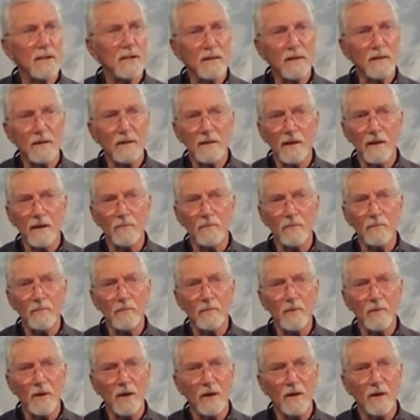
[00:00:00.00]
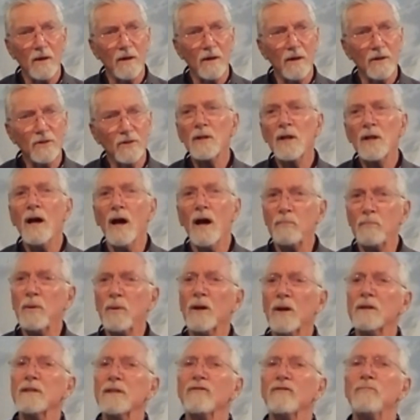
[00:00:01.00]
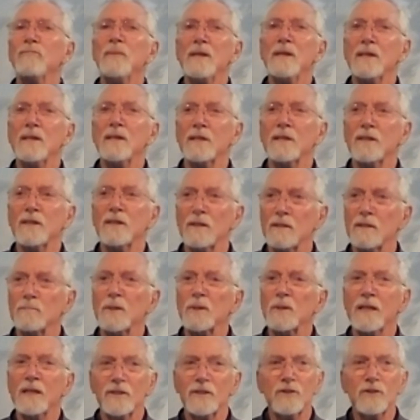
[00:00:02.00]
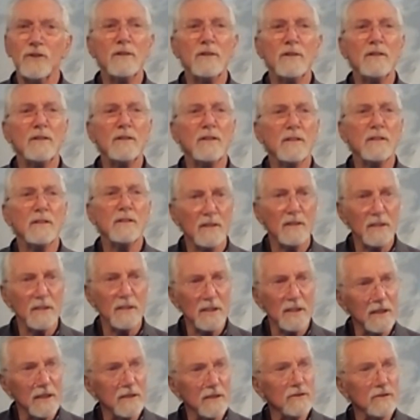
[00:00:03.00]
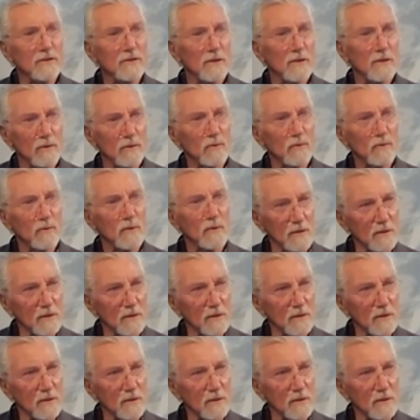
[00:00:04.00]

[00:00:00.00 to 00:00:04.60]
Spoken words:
a part of bringing good into the world,